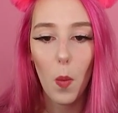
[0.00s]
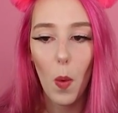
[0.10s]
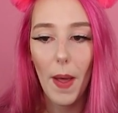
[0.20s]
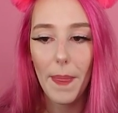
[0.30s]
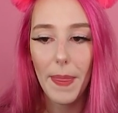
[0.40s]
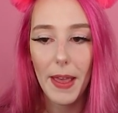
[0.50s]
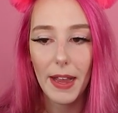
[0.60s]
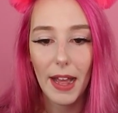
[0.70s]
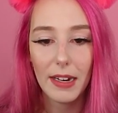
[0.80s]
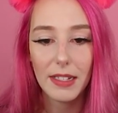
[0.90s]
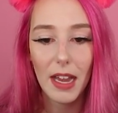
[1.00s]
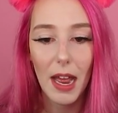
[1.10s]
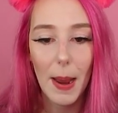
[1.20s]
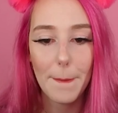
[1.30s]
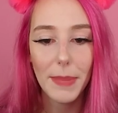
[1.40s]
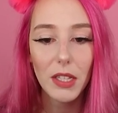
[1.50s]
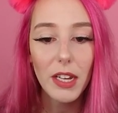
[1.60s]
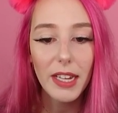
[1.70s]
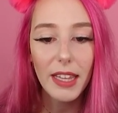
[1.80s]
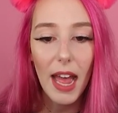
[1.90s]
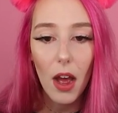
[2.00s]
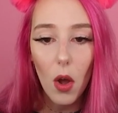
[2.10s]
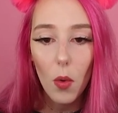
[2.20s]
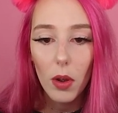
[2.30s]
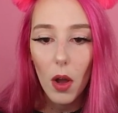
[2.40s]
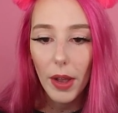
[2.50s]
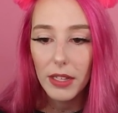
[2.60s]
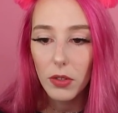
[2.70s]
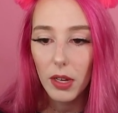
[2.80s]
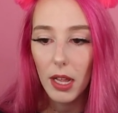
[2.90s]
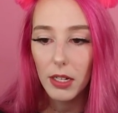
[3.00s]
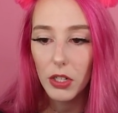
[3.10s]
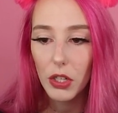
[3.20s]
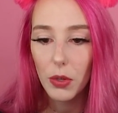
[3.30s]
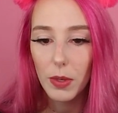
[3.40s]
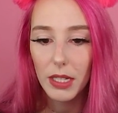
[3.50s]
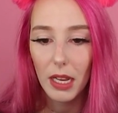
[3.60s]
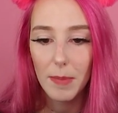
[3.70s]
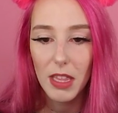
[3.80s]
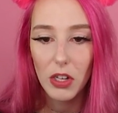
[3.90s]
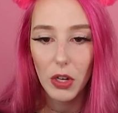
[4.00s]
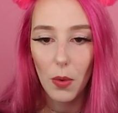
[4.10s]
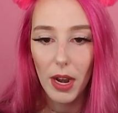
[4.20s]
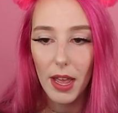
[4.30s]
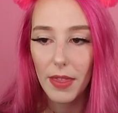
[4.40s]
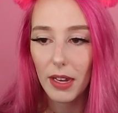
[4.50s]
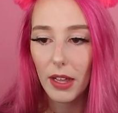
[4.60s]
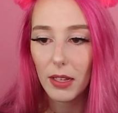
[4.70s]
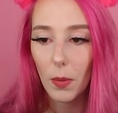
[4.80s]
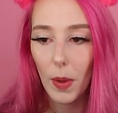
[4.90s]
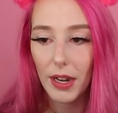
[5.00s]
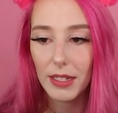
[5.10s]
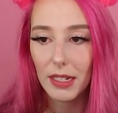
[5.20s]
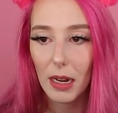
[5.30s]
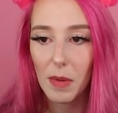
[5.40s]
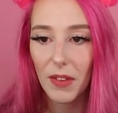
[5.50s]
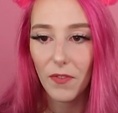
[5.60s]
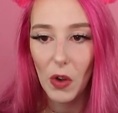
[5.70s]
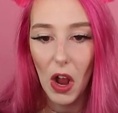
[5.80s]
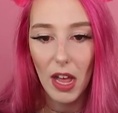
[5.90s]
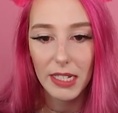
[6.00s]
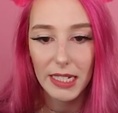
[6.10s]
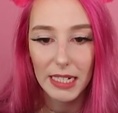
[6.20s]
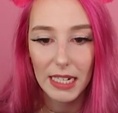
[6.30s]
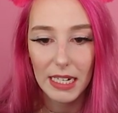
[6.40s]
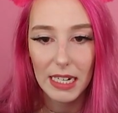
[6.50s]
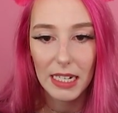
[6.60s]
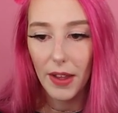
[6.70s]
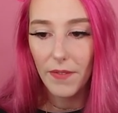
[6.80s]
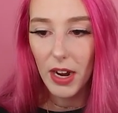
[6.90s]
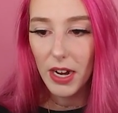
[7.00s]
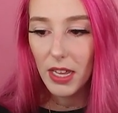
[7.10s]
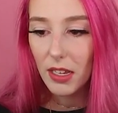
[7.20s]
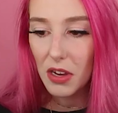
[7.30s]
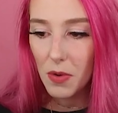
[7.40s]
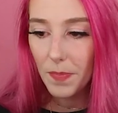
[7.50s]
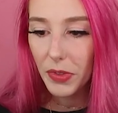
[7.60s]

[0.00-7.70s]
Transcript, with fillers: one thing at a time. But look at that. Oh, okay, so color two is gonna be the donut and then color one is gonna be the frosting. Okay, very cute.